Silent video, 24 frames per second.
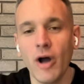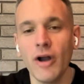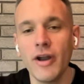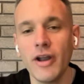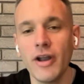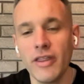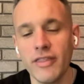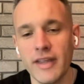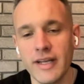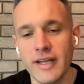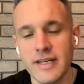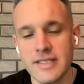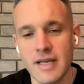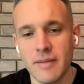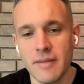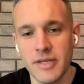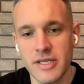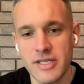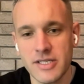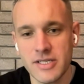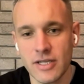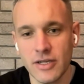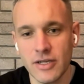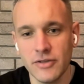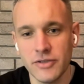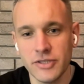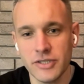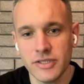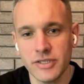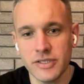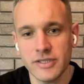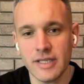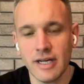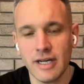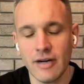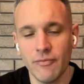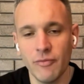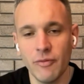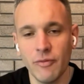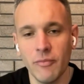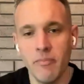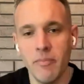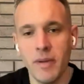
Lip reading: one, I think some of the solution stuff